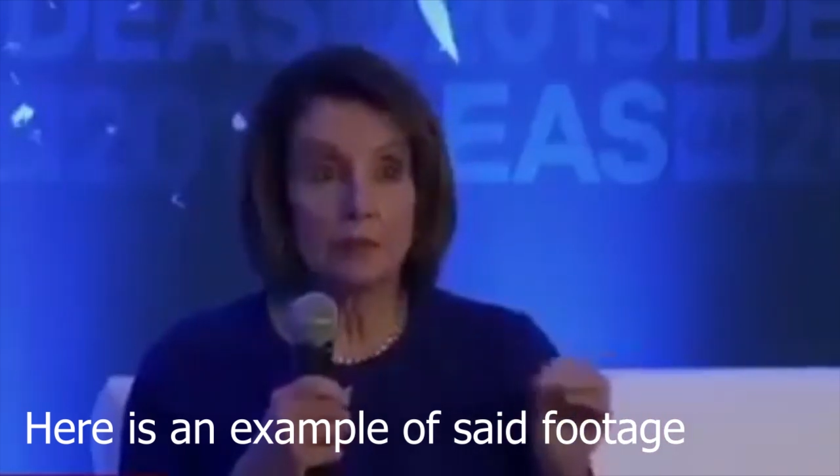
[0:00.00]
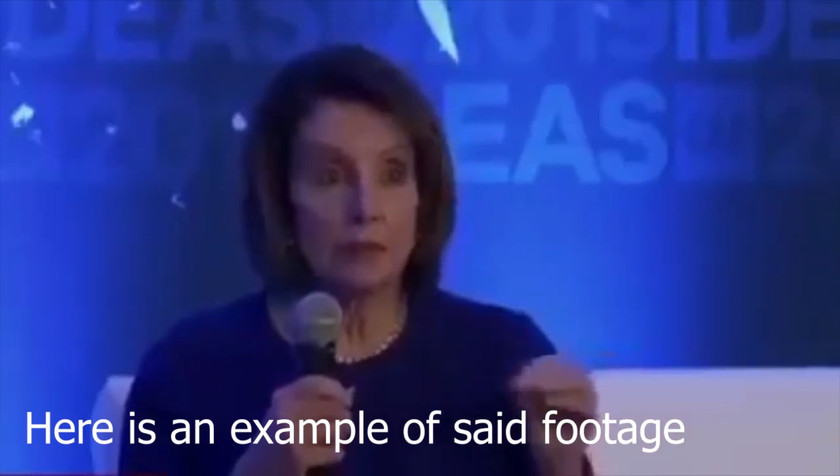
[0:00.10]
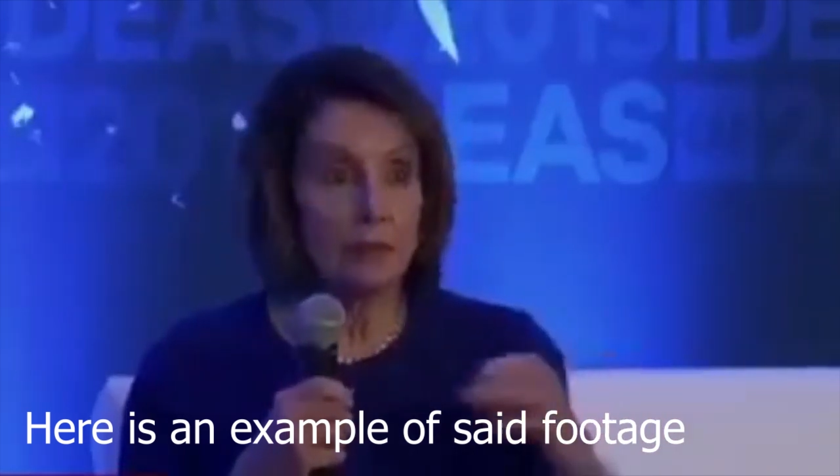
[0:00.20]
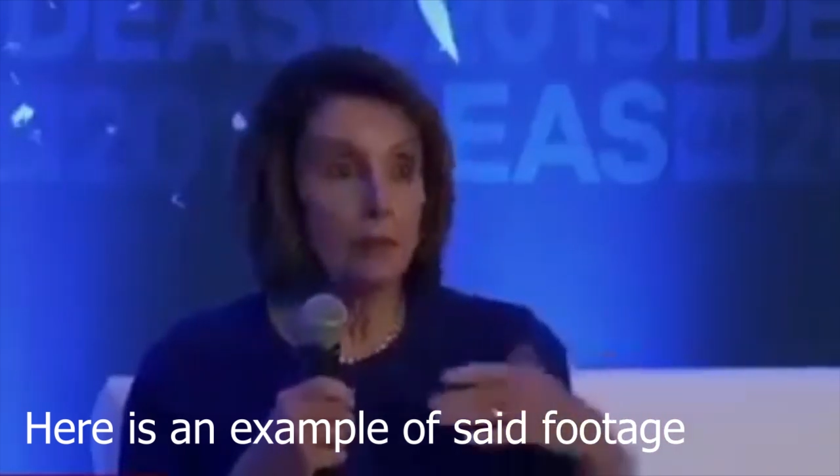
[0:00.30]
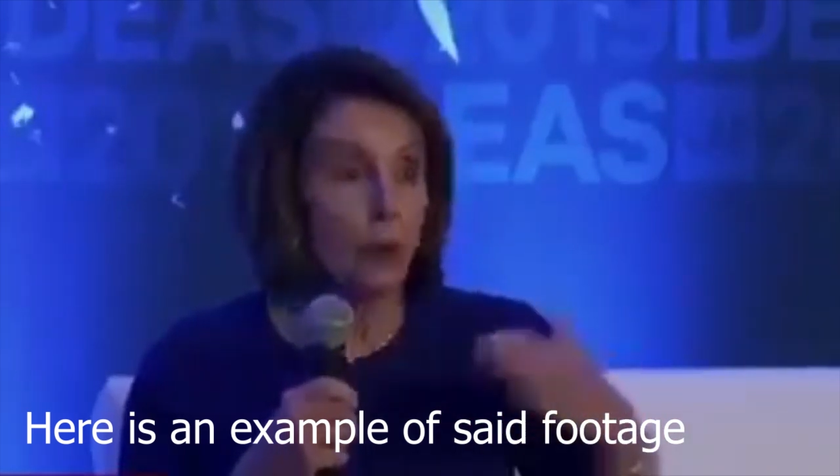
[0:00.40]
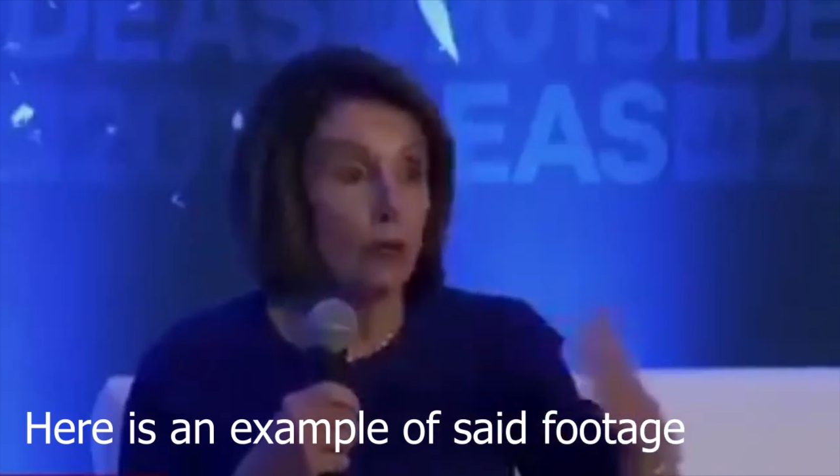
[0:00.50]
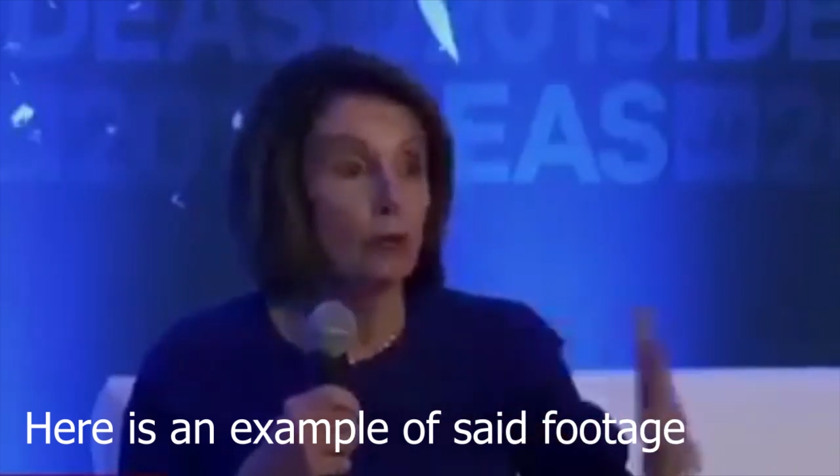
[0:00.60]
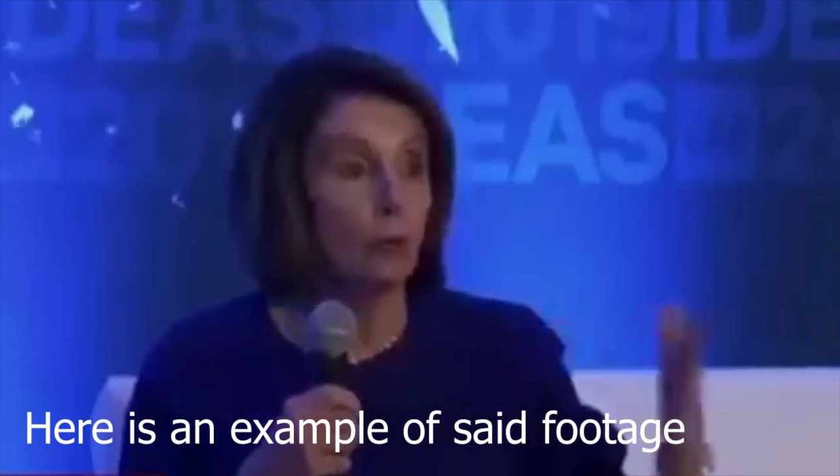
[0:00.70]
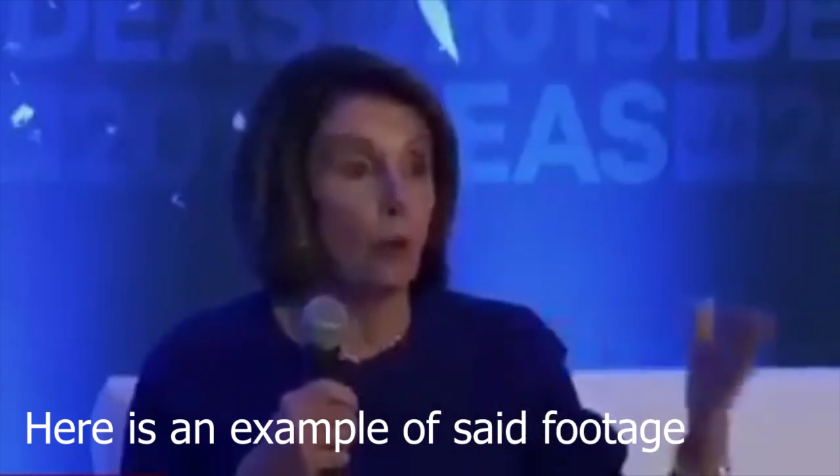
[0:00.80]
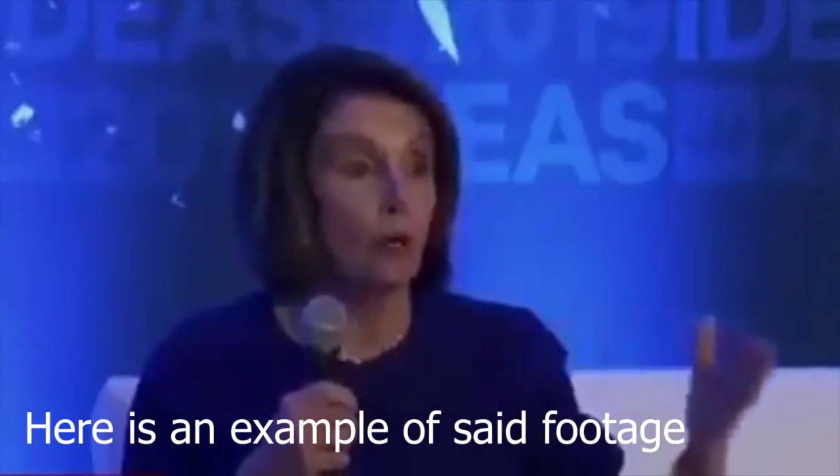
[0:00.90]
he, he
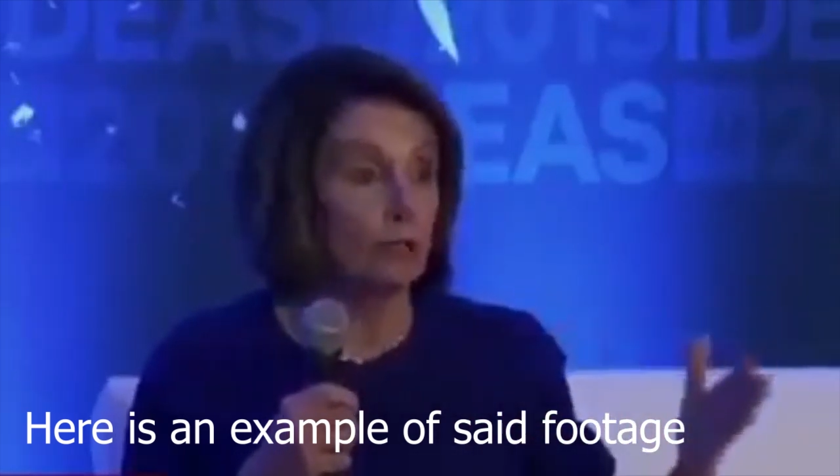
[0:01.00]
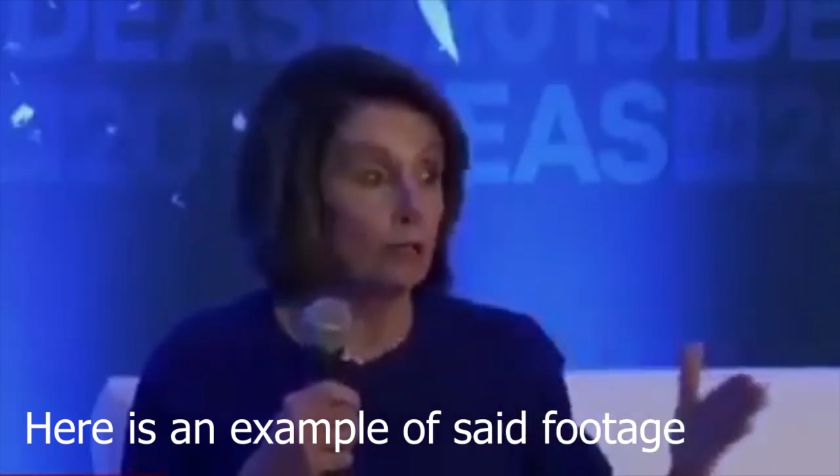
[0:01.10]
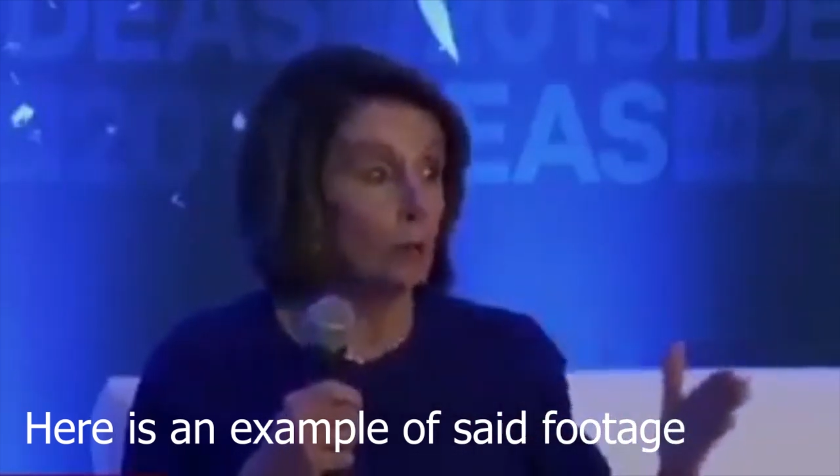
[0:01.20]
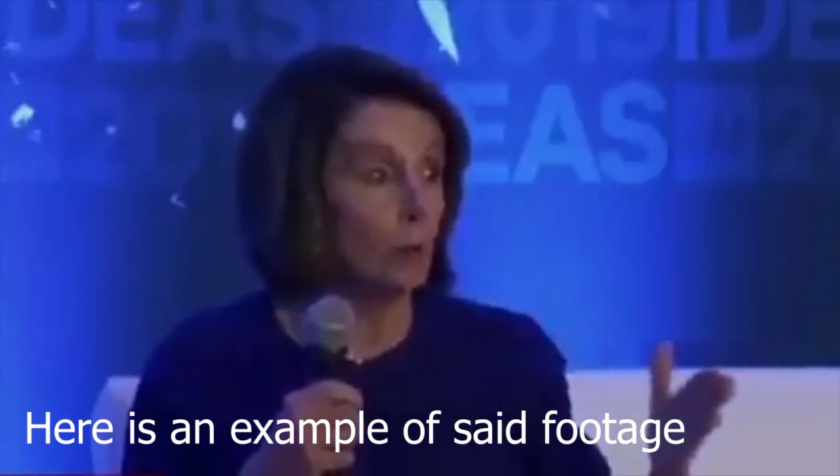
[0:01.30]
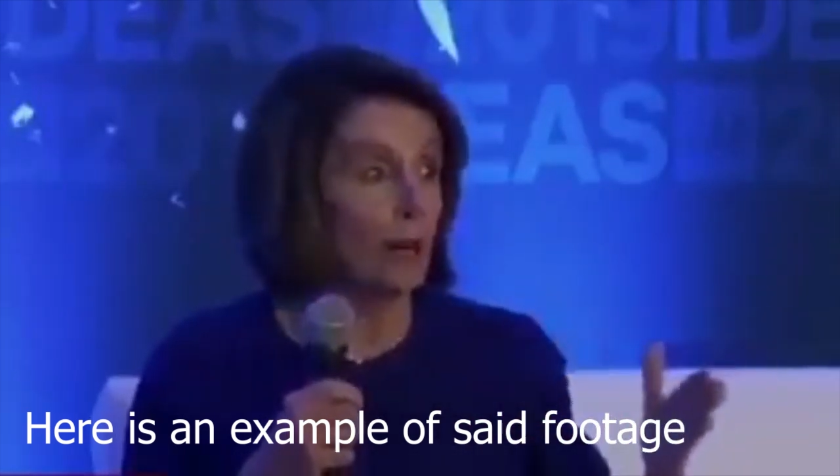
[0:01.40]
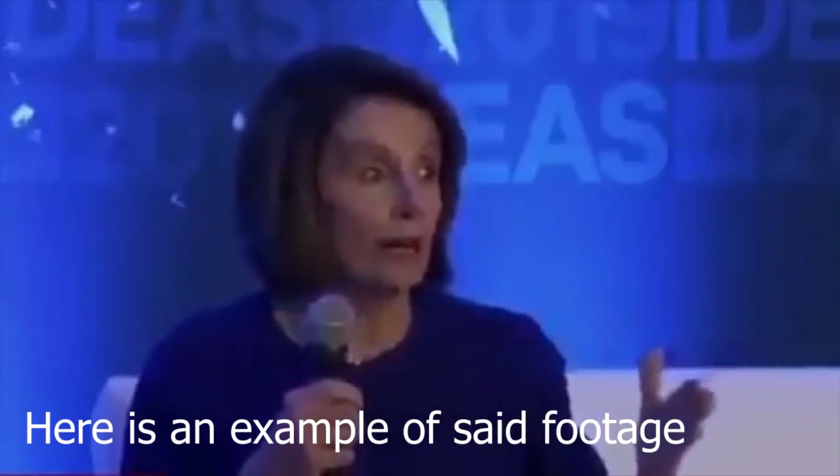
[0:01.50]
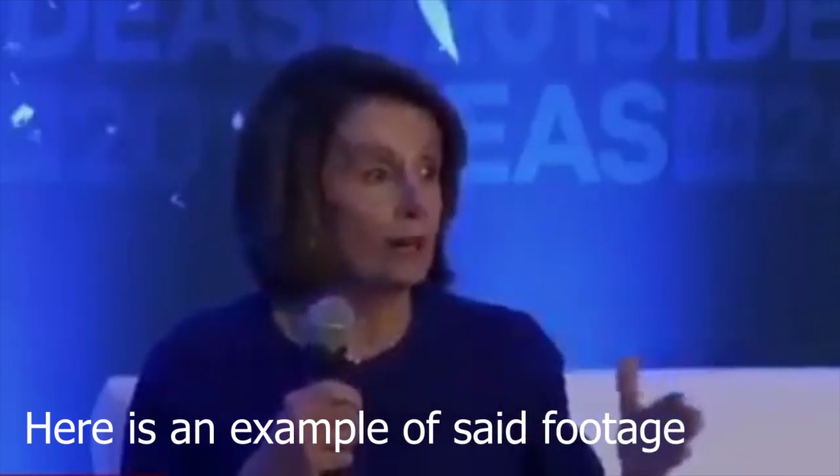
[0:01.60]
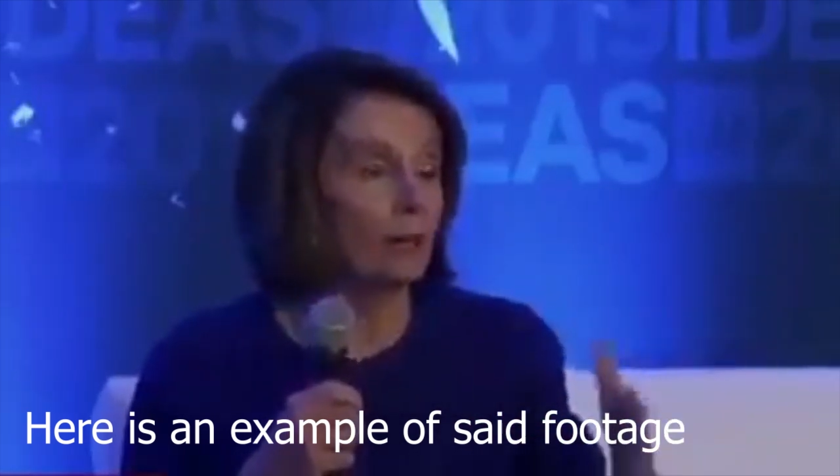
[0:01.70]
walked away.